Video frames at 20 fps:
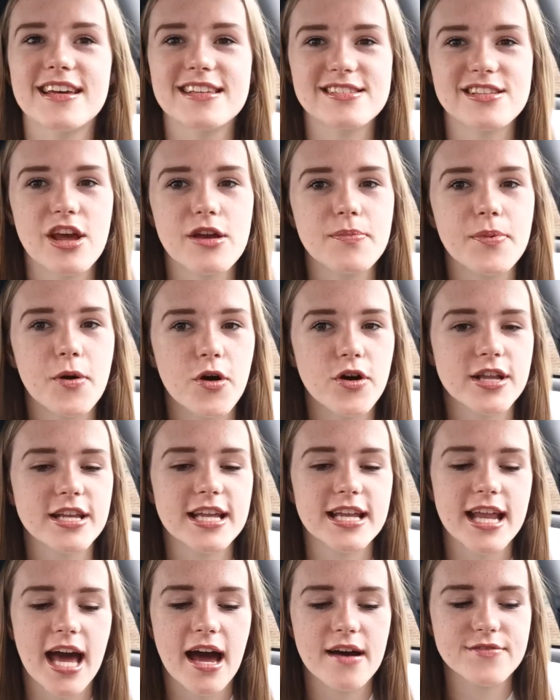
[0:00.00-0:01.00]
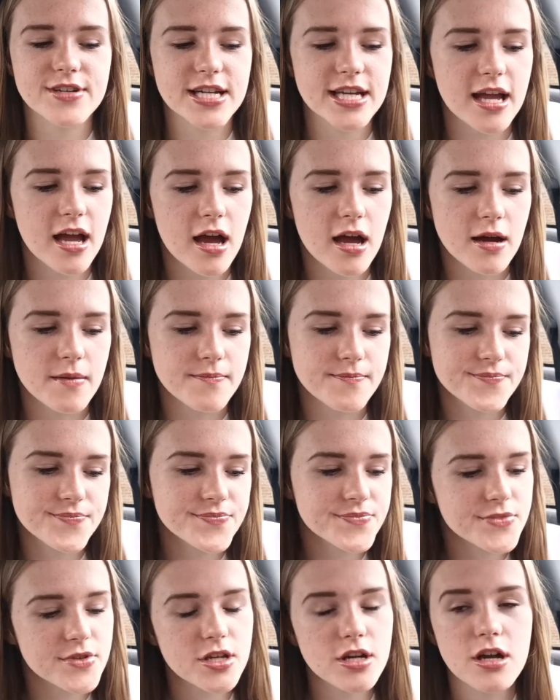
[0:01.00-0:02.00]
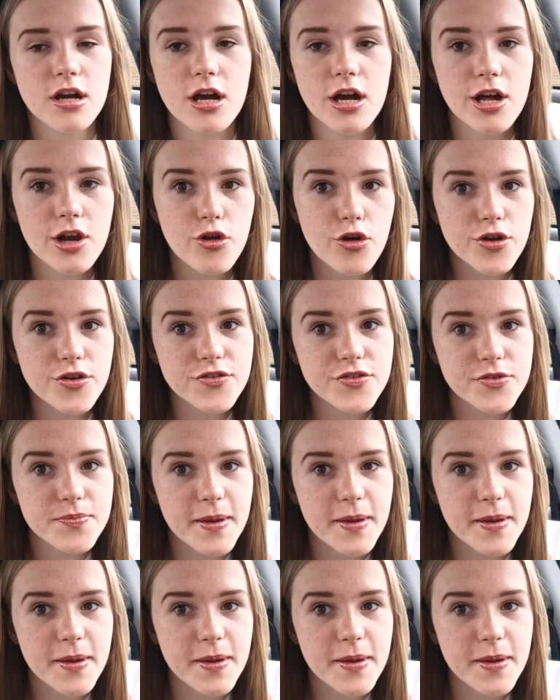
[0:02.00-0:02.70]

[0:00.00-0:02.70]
there's no point in having um, a lot of